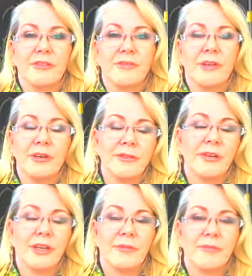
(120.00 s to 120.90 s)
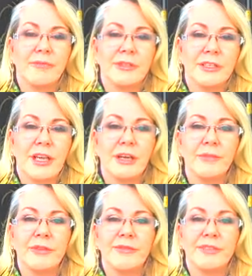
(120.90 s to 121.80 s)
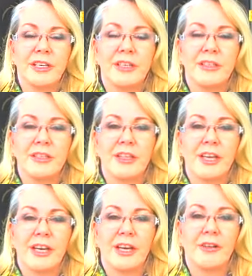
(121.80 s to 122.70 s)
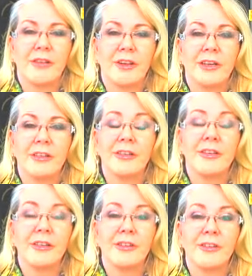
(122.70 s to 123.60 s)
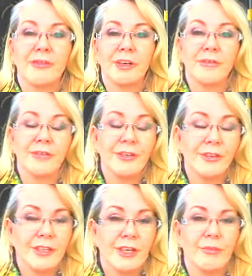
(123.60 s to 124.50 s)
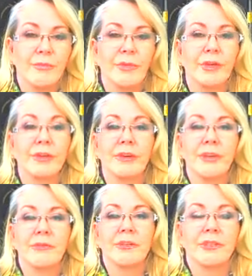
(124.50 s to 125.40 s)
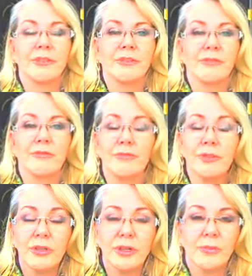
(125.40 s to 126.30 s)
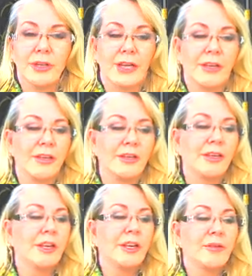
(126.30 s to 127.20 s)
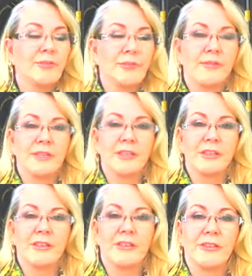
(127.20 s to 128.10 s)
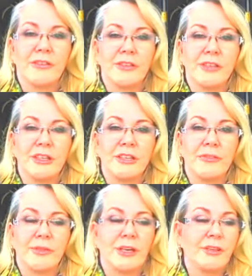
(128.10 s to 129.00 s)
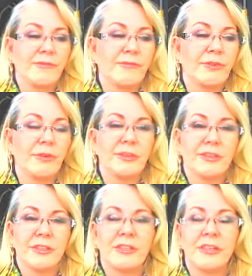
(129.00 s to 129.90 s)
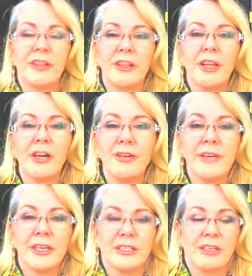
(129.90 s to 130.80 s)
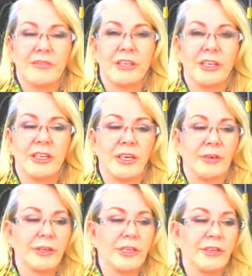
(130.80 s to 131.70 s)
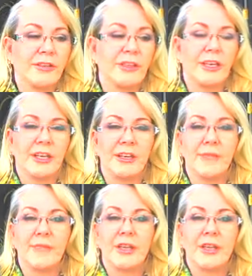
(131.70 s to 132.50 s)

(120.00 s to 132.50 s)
had Sun moves into that area on the 21st, and Mercury, which is your ruling planet, moves in on the 24th. So there's a lot of activity going on there.